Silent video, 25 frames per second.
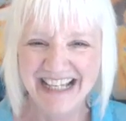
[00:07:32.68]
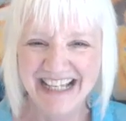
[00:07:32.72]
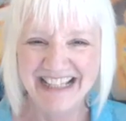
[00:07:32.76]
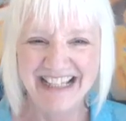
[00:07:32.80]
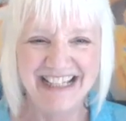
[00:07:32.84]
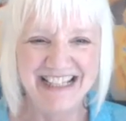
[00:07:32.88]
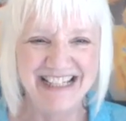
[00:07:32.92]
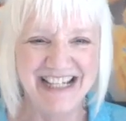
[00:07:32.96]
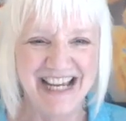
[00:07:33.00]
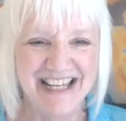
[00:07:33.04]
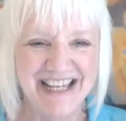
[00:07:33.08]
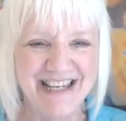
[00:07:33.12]

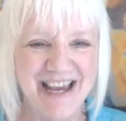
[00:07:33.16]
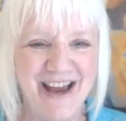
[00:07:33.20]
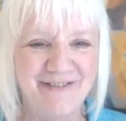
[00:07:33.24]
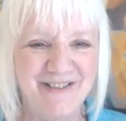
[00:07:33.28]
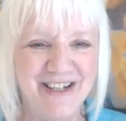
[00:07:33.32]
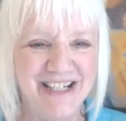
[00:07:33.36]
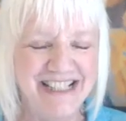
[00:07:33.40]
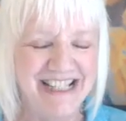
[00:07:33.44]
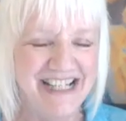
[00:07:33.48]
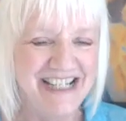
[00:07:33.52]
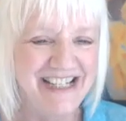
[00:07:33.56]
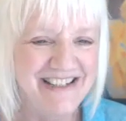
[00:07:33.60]
that does
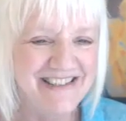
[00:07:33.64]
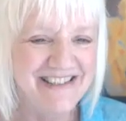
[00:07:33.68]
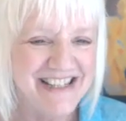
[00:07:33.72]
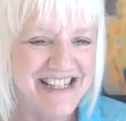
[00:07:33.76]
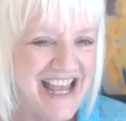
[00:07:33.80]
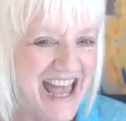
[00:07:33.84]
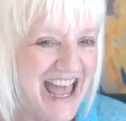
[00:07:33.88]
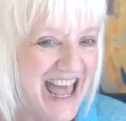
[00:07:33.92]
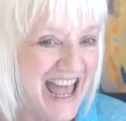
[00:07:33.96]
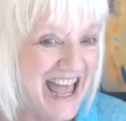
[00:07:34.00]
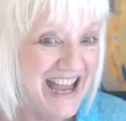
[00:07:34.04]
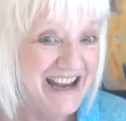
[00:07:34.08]
everything you
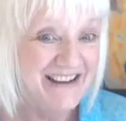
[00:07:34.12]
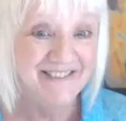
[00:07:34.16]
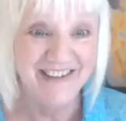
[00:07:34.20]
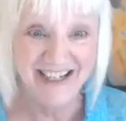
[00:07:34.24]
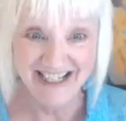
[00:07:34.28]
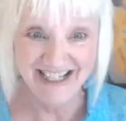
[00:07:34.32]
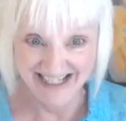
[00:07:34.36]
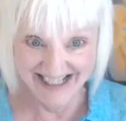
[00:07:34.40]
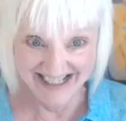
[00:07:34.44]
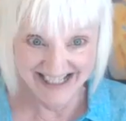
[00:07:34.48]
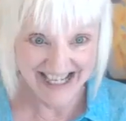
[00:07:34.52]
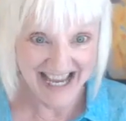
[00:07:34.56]
say,
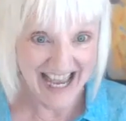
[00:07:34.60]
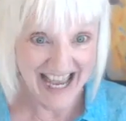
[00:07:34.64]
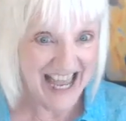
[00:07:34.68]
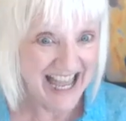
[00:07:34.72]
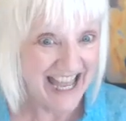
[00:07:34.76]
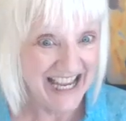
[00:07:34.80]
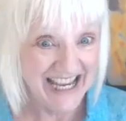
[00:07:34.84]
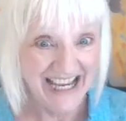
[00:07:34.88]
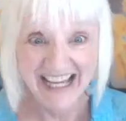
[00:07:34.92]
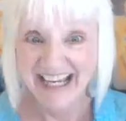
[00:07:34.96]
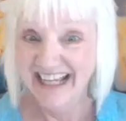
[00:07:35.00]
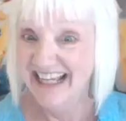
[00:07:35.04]
when you
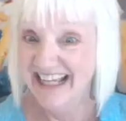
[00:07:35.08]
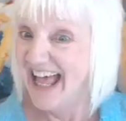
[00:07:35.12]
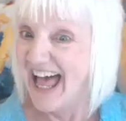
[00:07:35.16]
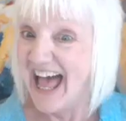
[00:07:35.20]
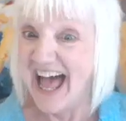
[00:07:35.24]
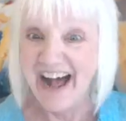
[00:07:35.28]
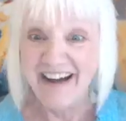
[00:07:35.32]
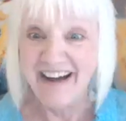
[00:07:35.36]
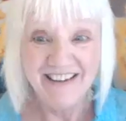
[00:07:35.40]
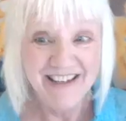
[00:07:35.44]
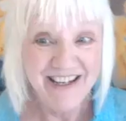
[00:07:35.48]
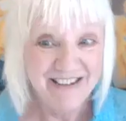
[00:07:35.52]
say,
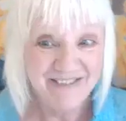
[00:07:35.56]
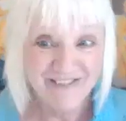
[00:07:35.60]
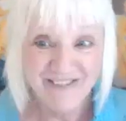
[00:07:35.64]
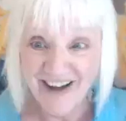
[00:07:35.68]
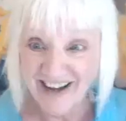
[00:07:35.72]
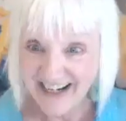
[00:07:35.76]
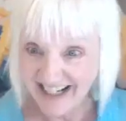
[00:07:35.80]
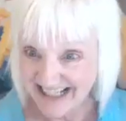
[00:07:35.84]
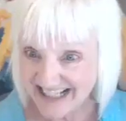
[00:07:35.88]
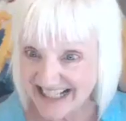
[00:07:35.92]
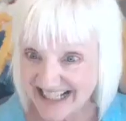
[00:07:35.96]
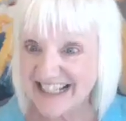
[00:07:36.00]
how you
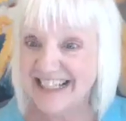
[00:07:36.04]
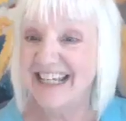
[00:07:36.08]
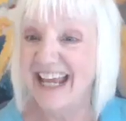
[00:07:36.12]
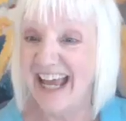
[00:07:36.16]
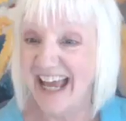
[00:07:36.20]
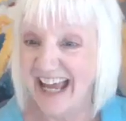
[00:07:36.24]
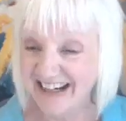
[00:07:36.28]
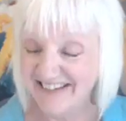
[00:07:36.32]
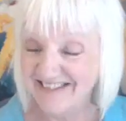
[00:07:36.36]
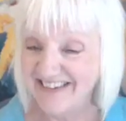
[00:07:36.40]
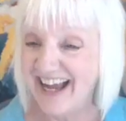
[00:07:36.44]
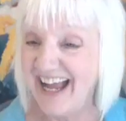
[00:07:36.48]
want it to
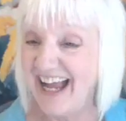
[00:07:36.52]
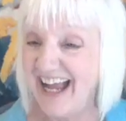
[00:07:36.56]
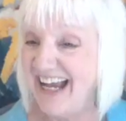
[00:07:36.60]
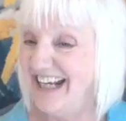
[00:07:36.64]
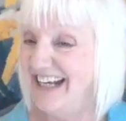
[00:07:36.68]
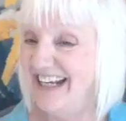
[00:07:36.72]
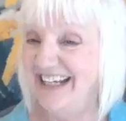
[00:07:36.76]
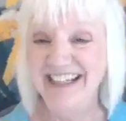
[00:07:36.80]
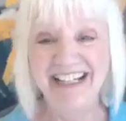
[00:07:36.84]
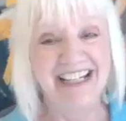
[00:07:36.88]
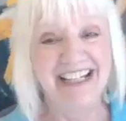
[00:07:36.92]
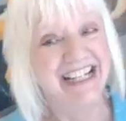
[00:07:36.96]
say,
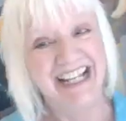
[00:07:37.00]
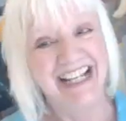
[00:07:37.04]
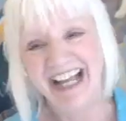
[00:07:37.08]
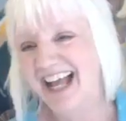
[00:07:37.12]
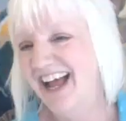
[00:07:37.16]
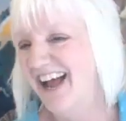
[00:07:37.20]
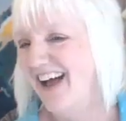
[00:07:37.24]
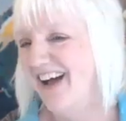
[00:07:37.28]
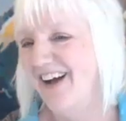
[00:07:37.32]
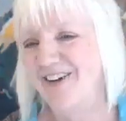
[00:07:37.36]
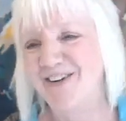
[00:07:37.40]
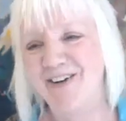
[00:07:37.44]
right?
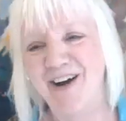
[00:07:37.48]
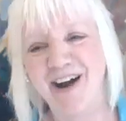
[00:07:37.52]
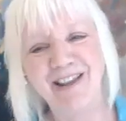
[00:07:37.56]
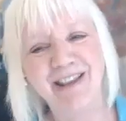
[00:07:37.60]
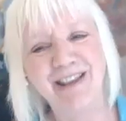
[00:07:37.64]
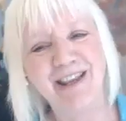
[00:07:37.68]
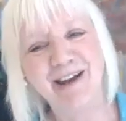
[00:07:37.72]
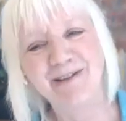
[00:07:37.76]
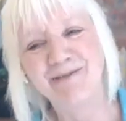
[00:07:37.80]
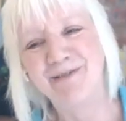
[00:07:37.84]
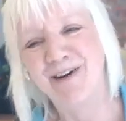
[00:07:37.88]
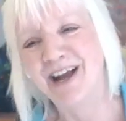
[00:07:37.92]
Oh, aren't
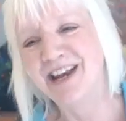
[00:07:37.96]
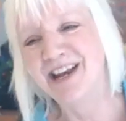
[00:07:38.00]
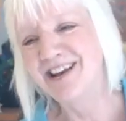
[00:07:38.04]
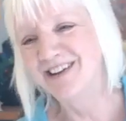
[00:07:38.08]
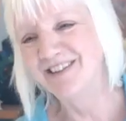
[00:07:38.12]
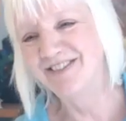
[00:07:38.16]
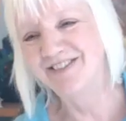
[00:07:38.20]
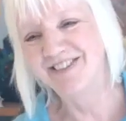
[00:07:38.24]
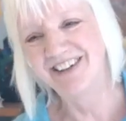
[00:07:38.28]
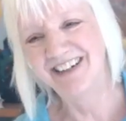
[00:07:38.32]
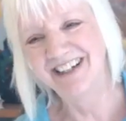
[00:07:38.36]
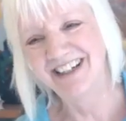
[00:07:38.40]
they
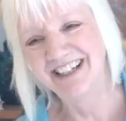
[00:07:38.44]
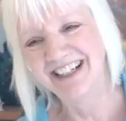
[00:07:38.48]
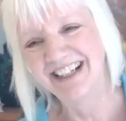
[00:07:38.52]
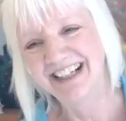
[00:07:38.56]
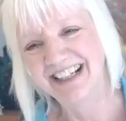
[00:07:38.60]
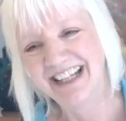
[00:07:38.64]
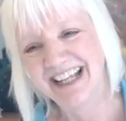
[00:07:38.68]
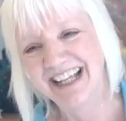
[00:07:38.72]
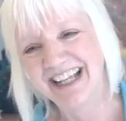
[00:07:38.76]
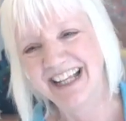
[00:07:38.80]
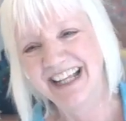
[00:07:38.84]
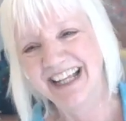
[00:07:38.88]
wonderful?
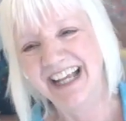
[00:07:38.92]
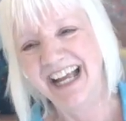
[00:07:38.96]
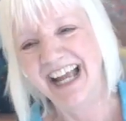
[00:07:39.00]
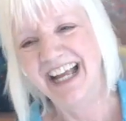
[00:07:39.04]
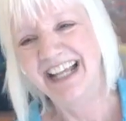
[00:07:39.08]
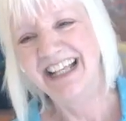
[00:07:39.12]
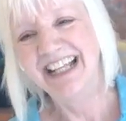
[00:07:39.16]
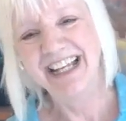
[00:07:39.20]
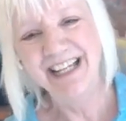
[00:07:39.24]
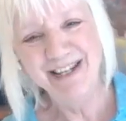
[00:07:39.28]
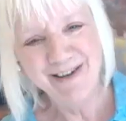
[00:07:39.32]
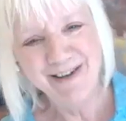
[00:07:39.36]

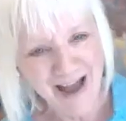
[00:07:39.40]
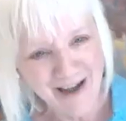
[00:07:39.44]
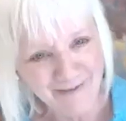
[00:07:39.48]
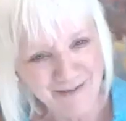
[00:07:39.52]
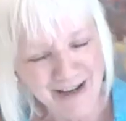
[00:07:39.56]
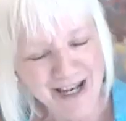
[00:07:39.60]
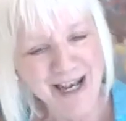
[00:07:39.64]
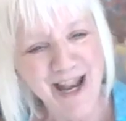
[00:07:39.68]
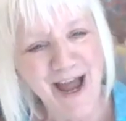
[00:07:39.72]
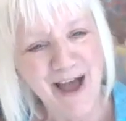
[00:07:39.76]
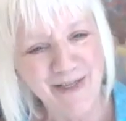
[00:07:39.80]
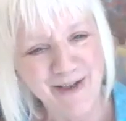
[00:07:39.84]
And then you have
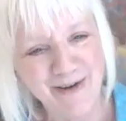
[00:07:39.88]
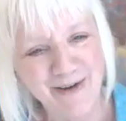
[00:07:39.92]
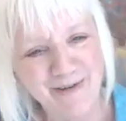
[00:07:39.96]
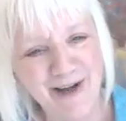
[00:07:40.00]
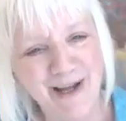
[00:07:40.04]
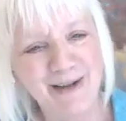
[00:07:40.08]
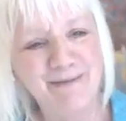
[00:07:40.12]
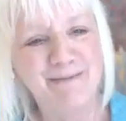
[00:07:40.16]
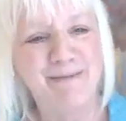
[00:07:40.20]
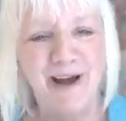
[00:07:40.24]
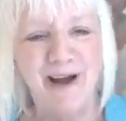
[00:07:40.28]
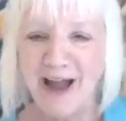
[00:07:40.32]
another
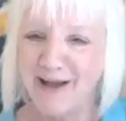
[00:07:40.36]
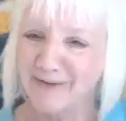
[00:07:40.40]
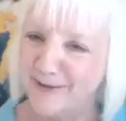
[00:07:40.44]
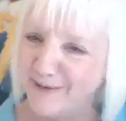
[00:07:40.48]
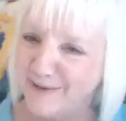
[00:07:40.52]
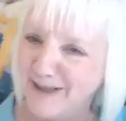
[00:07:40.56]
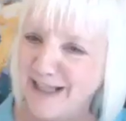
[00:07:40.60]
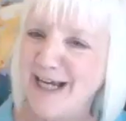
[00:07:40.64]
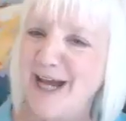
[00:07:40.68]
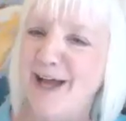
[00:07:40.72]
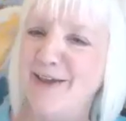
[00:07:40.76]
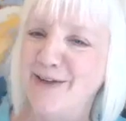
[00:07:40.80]
one, probably
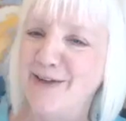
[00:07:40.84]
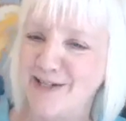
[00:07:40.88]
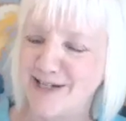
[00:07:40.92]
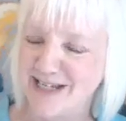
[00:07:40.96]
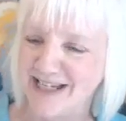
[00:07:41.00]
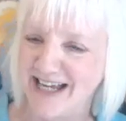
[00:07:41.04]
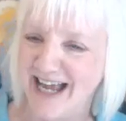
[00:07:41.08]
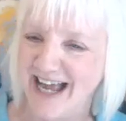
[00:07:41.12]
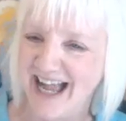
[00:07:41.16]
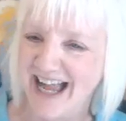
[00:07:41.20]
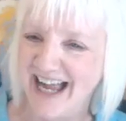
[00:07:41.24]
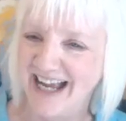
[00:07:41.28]
the other
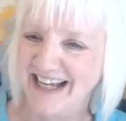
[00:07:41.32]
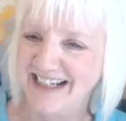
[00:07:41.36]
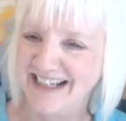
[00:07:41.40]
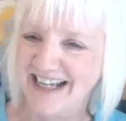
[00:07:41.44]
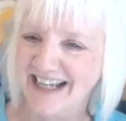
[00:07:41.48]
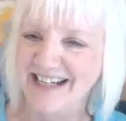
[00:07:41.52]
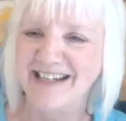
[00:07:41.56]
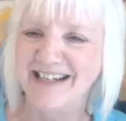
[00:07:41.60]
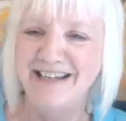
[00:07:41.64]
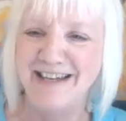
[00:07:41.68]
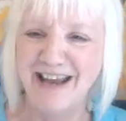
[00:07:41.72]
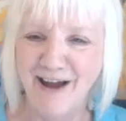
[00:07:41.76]
side,
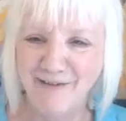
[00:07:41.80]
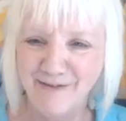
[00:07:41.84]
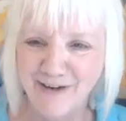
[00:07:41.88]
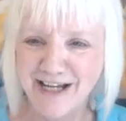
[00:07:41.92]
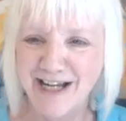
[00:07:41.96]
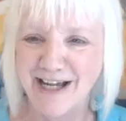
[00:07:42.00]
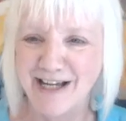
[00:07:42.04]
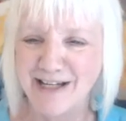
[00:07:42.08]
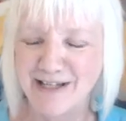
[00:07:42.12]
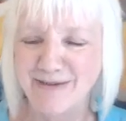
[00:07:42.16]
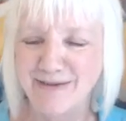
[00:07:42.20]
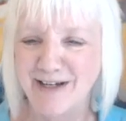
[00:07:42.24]
that never
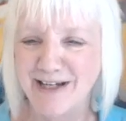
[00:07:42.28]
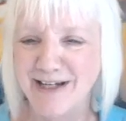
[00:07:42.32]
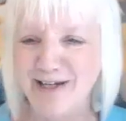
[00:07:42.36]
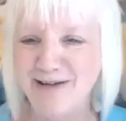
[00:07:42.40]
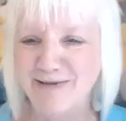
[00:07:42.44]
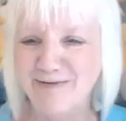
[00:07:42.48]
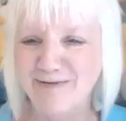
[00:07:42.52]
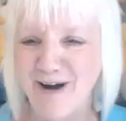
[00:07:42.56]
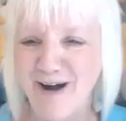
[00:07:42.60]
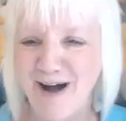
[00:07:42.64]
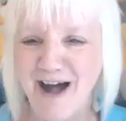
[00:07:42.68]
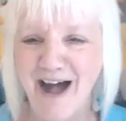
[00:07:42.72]
does what you
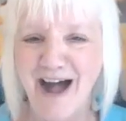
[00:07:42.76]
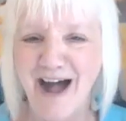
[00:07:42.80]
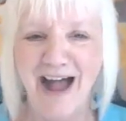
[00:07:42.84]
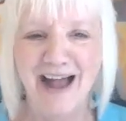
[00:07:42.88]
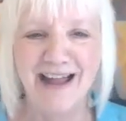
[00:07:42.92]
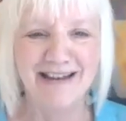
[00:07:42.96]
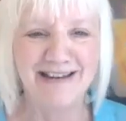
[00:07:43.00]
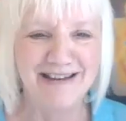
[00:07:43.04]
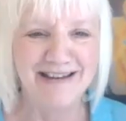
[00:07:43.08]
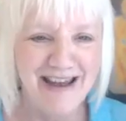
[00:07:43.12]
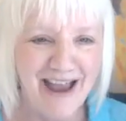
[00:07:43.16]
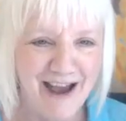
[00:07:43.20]

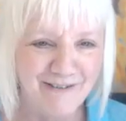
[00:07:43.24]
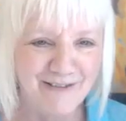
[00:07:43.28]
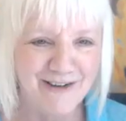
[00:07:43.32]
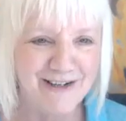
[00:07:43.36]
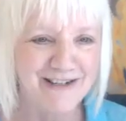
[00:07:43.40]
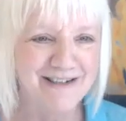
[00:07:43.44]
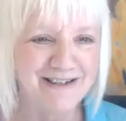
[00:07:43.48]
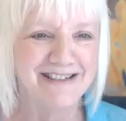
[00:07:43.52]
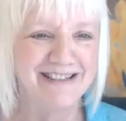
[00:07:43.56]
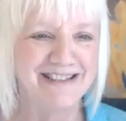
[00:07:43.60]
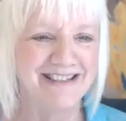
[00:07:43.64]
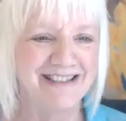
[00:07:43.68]
want,
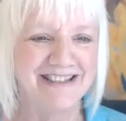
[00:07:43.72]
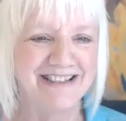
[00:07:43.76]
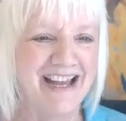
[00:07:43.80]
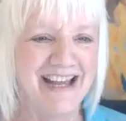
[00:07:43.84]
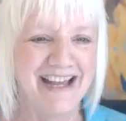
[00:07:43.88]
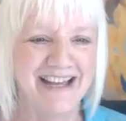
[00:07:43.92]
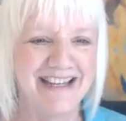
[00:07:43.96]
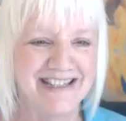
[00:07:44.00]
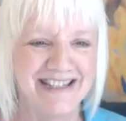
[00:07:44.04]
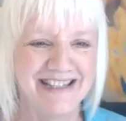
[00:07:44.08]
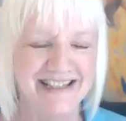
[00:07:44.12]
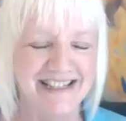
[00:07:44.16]
never
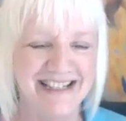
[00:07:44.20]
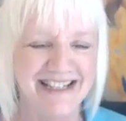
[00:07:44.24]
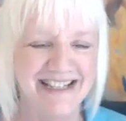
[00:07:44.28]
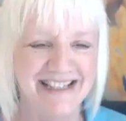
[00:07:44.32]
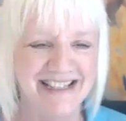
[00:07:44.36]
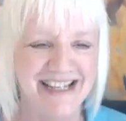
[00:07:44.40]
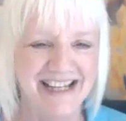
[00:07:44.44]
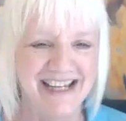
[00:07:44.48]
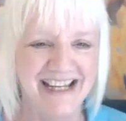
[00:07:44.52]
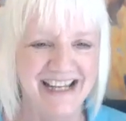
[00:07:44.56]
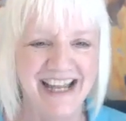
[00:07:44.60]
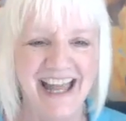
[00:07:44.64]
says
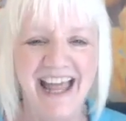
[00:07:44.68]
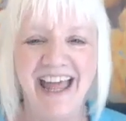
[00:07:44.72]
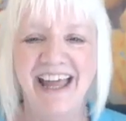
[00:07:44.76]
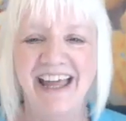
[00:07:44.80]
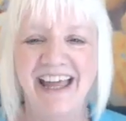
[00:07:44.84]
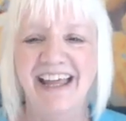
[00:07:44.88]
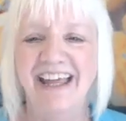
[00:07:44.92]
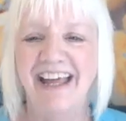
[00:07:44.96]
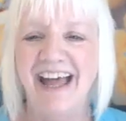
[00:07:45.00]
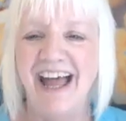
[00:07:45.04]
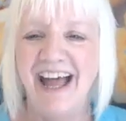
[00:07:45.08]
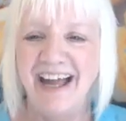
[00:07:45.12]
anything.
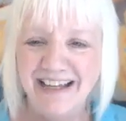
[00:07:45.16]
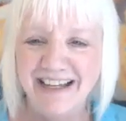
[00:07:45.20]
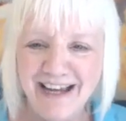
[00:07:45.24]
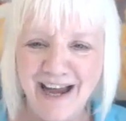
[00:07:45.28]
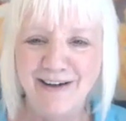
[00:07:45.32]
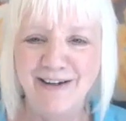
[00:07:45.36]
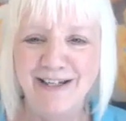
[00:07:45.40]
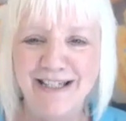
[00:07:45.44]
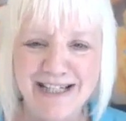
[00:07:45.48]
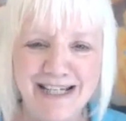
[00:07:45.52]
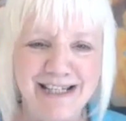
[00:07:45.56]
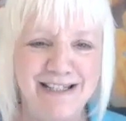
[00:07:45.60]
I
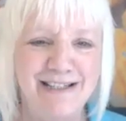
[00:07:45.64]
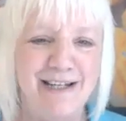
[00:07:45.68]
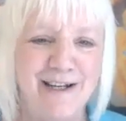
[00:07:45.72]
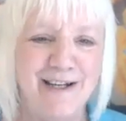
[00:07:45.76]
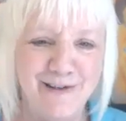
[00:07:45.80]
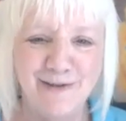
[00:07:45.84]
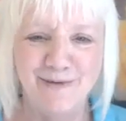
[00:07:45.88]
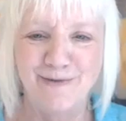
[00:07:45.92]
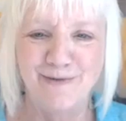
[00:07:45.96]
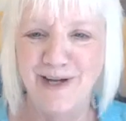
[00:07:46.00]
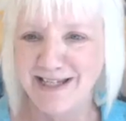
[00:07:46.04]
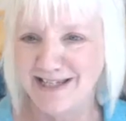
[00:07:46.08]
guarantee they're
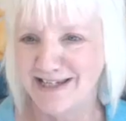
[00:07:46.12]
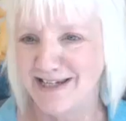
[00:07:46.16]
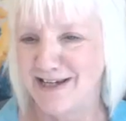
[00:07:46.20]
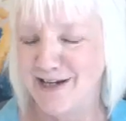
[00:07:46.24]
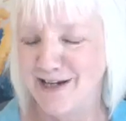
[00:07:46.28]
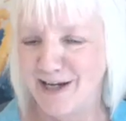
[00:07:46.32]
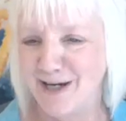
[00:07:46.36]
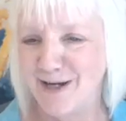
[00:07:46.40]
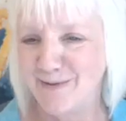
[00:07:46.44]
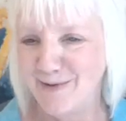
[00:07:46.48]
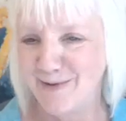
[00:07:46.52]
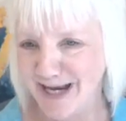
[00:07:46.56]
the ones that are
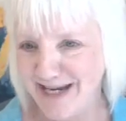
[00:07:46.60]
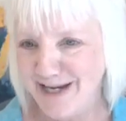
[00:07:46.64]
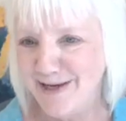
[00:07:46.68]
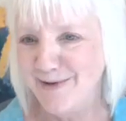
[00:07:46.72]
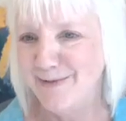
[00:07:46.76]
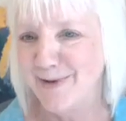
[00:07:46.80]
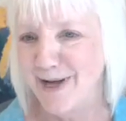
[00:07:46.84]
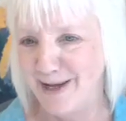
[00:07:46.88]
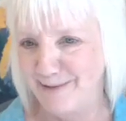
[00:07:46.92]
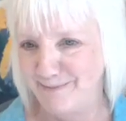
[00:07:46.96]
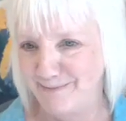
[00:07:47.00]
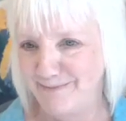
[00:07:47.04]
going to wake
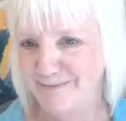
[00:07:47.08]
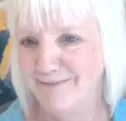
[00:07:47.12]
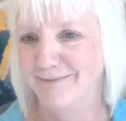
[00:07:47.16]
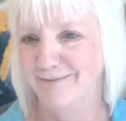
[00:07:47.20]
you up.